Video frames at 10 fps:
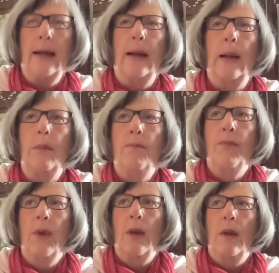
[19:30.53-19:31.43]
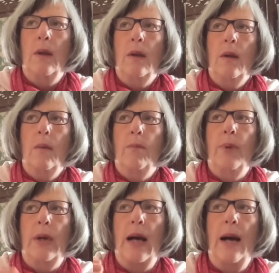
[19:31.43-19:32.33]
Um,
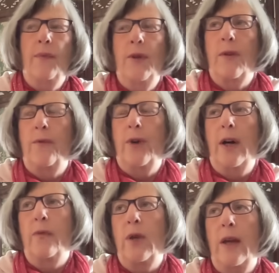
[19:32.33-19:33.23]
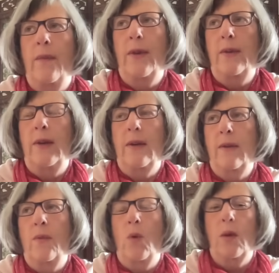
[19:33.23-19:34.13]
but after the Five, we have the Six
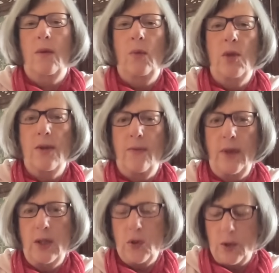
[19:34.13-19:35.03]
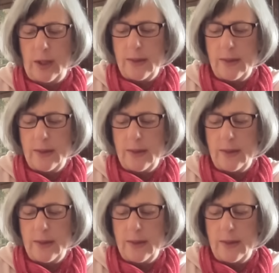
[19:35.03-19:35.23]
of Wands, which is victory.